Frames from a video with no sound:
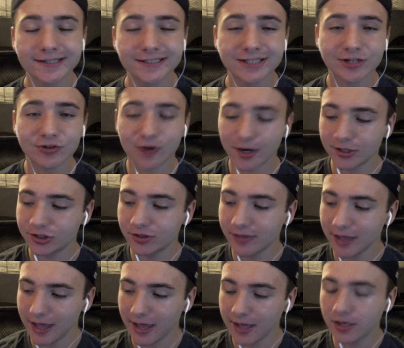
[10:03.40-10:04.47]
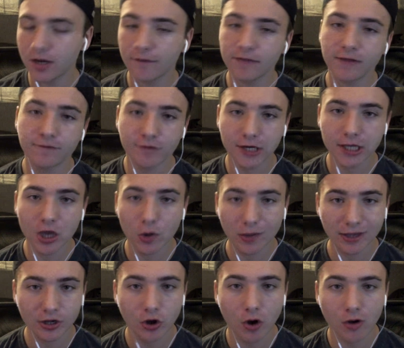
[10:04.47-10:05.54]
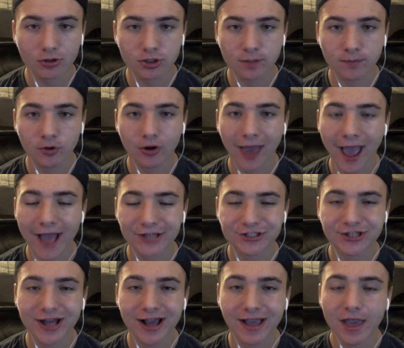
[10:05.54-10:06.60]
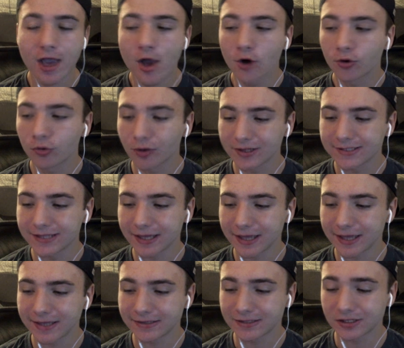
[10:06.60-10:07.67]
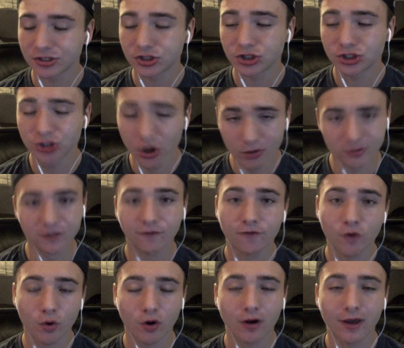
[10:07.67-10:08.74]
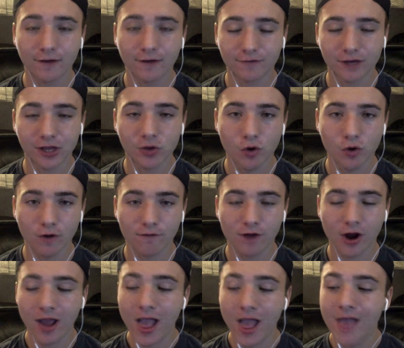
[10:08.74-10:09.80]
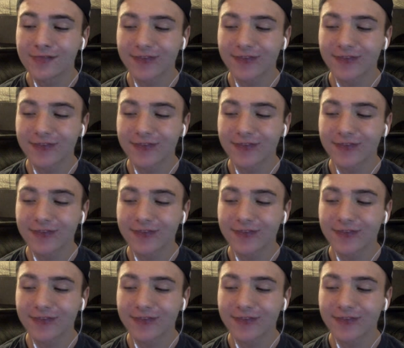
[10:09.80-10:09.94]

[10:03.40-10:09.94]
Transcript: stick around until the end of the video, can you also put hashtag Ruziic is stoked for Infinite Warfare?